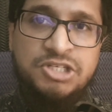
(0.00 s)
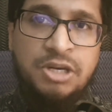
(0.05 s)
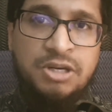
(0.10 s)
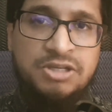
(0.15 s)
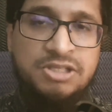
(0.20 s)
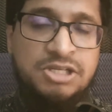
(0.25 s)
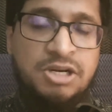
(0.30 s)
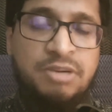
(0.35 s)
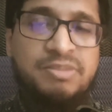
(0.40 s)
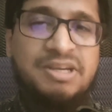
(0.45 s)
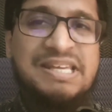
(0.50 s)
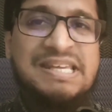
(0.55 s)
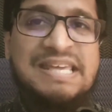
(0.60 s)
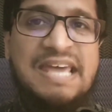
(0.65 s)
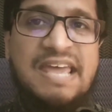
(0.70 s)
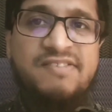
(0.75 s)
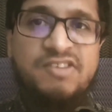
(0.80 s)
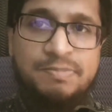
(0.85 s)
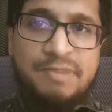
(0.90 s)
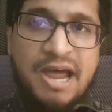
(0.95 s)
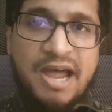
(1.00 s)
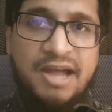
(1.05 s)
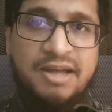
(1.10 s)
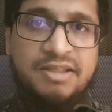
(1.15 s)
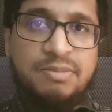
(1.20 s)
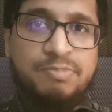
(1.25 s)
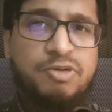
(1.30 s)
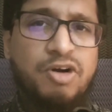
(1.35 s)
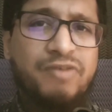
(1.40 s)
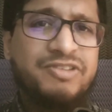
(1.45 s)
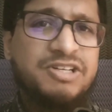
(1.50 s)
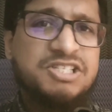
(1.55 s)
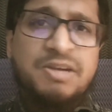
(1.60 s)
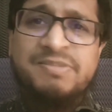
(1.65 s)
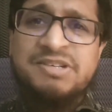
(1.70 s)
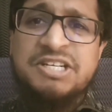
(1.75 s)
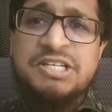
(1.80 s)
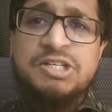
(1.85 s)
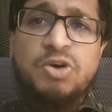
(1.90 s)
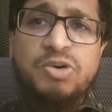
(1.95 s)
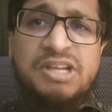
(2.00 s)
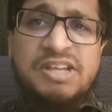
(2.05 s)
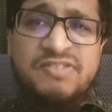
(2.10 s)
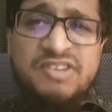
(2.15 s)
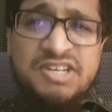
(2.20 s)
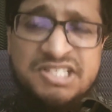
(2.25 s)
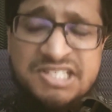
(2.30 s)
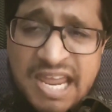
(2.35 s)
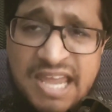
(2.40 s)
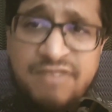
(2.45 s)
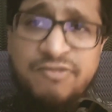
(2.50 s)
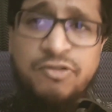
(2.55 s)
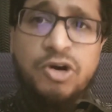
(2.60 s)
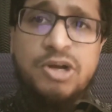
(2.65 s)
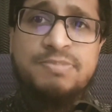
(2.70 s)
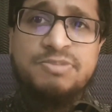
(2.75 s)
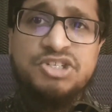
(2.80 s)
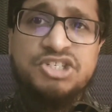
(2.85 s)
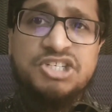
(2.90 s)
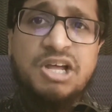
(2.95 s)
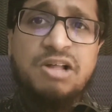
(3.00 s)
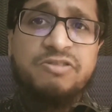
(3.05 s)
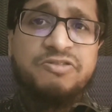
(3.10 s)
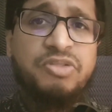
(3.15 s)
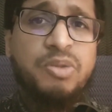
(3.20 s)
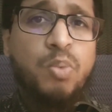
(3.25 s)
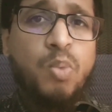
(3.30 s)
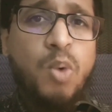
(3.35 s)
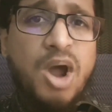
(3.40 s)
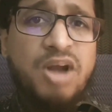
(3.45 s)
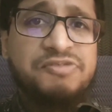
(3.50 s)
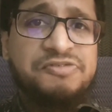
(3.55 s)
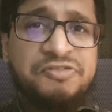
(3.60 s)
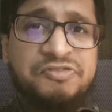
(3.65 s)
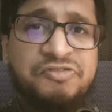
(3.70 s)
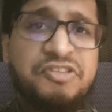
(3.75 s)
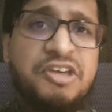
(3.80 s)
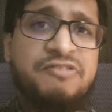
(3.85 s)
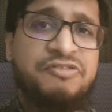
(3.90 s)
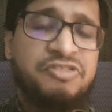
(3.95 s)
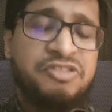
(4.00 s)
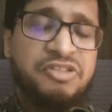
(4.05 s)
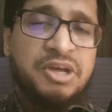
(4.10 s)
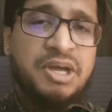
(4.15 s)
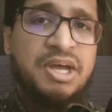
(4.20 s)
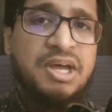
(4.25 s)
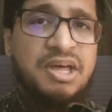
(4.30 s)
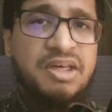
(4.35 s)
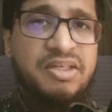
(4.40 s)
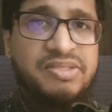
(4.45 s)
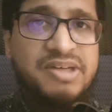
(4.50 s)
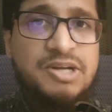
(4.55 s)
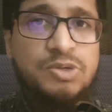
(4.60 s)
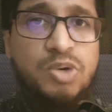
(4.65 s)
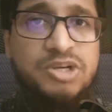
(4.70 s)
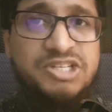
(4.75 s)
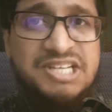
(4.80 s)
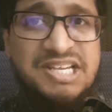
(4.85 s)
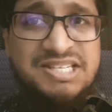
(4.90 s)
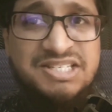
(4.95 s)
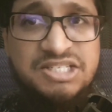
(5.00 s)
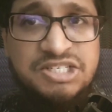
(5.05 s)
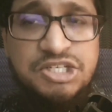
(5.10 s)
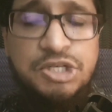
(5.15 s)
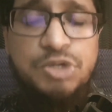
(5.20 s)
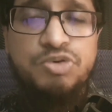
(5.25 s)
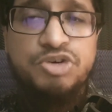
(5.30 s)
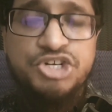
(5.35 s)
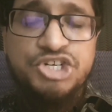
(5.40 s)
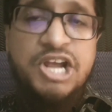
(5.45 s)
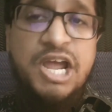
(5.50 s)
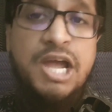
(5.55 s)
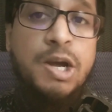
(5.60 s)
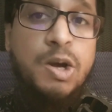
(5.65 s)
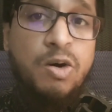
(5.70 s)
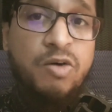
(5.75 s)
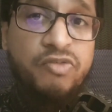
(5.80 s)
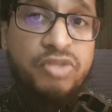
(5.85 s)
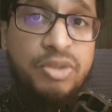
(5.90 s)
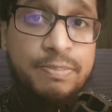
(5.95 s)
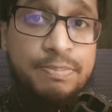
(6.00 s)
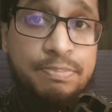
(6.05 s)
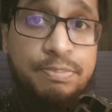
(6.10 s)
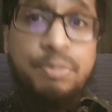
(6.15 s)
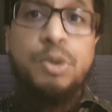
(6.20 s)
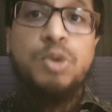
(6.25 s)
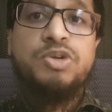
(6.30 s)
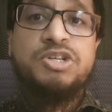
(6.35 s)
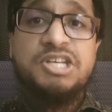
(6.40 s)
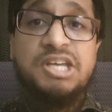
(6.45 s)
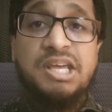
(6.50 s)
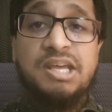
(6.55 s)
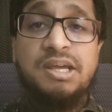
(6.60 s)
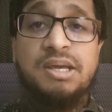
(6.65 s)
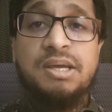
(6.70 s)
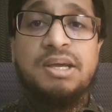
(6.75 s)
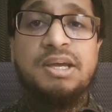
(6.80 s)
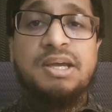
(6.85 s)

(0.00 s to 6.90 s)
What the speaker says: sallallahu alaihi wasallam gave it back. The Prophet sallallahu alaihi wasallam did not even take for himself the one-fifth that was his due share of the booty.